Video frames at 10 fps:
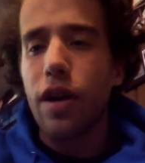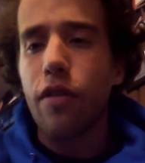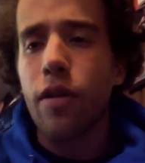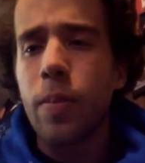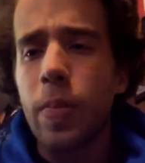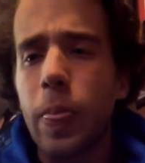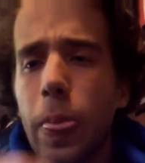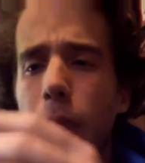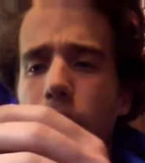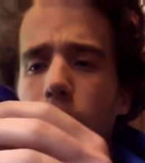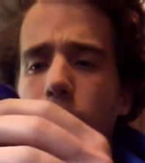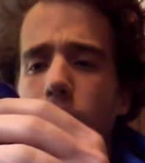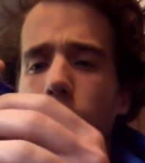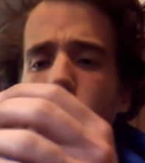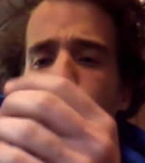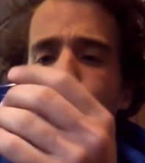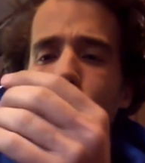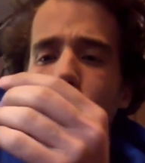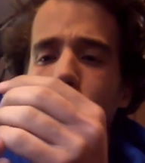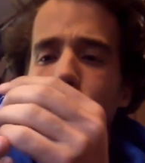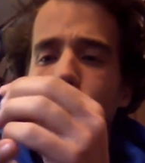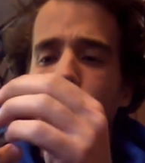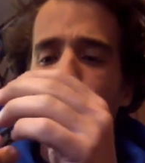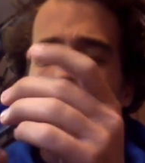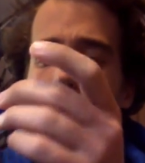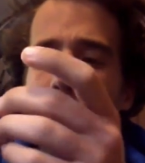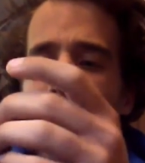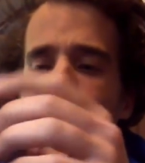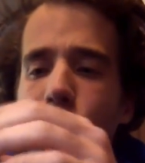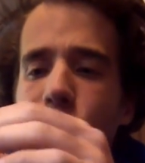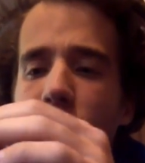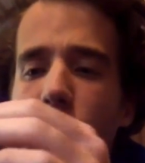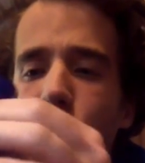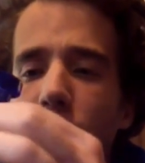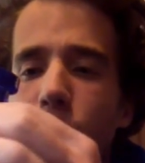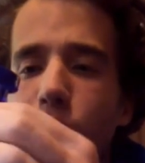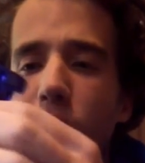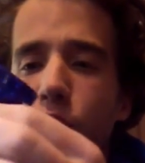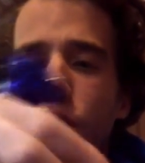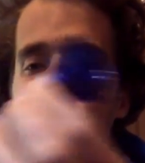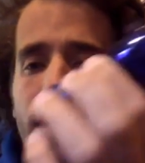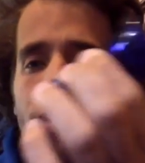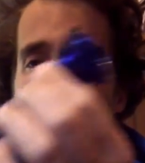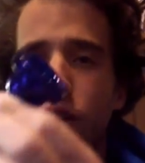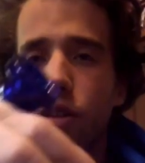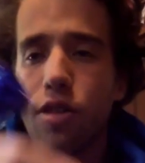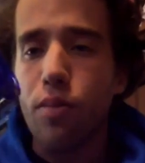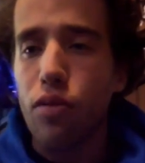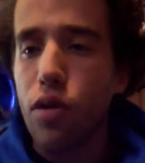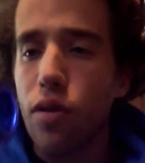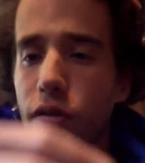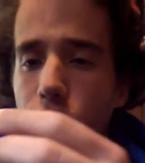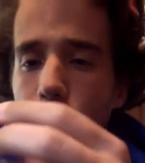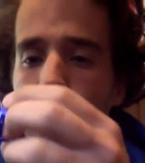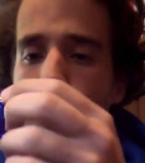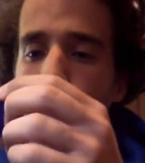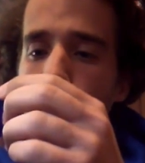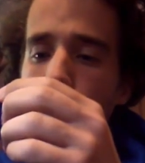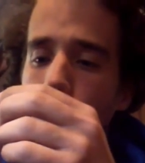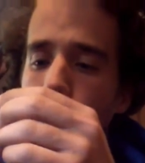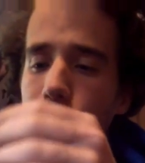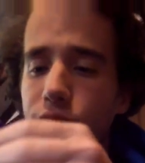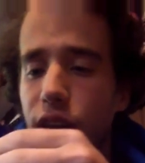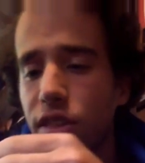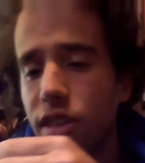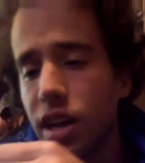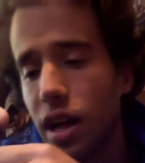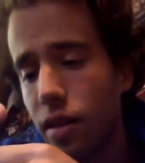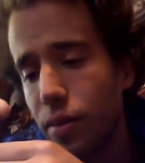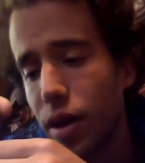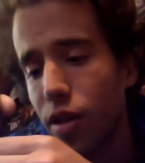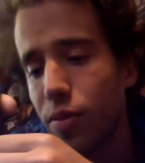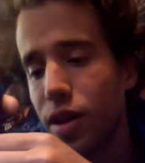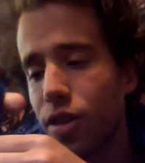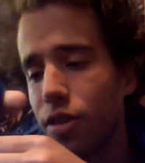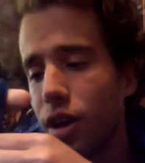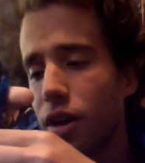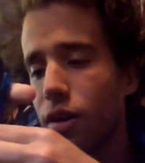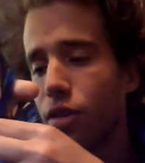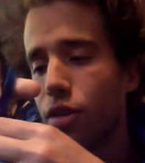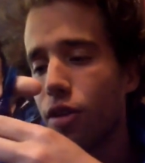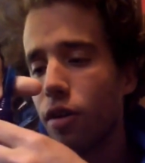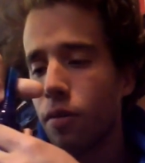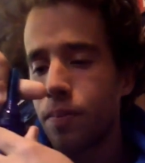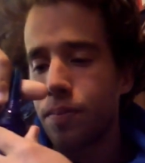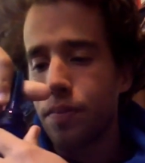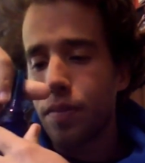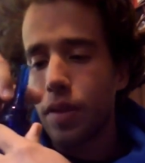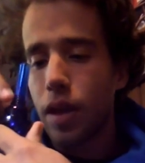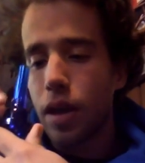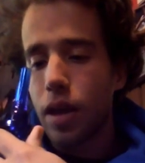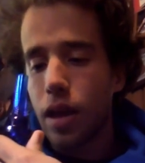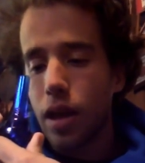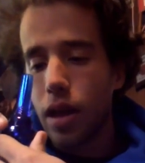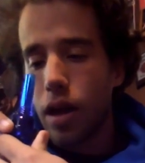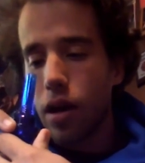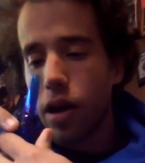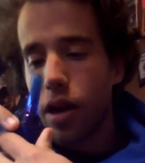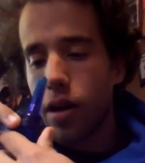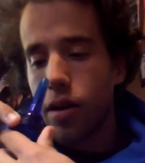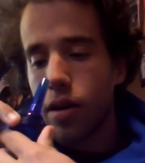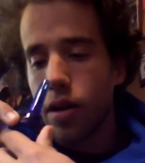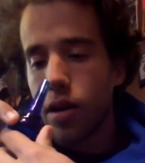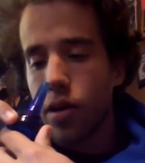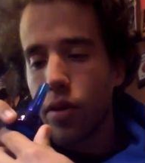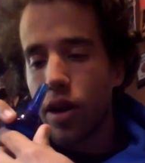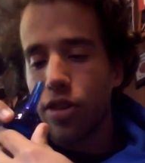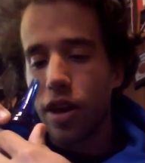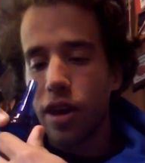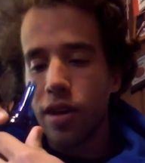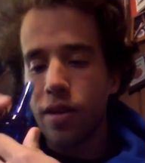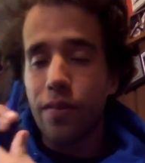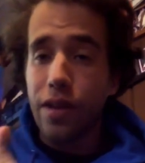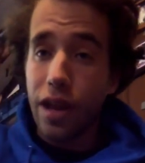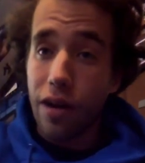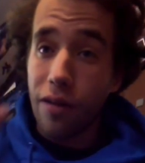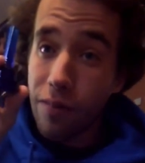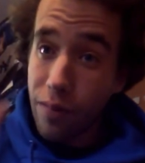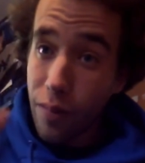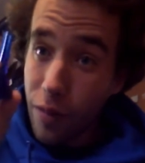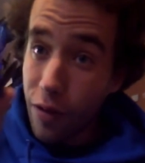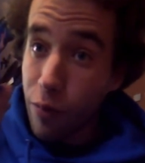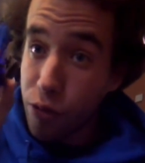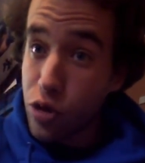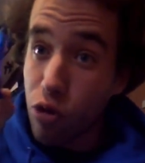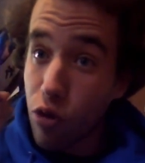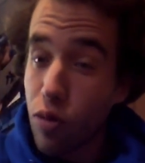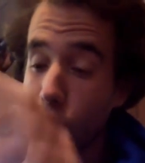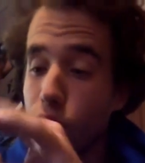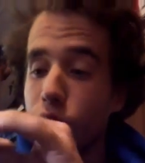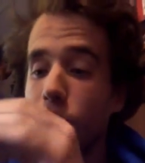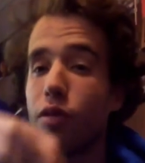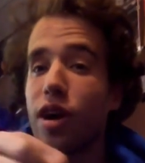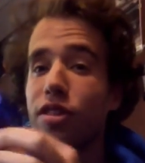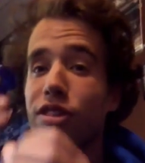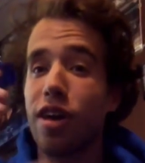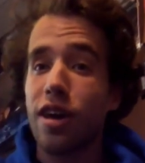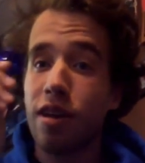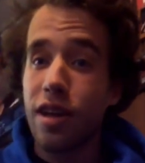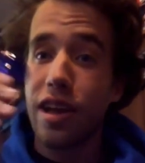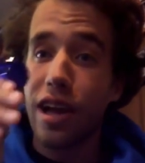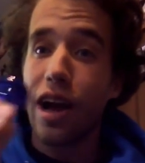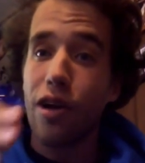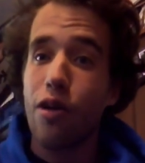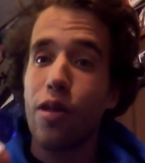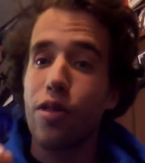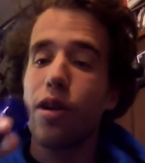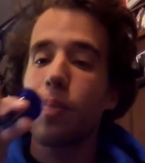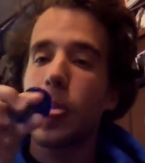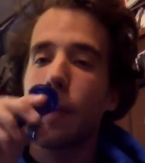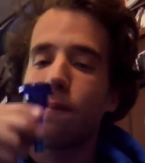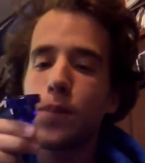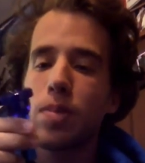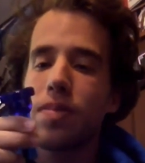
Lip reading: but whatever. It looks about the same as my other mouthpiece, other than it's blue, of course. It also says Kelly Mouthpieces on it, so, you know, and USA, you know, true blue USA. You gotta go with the,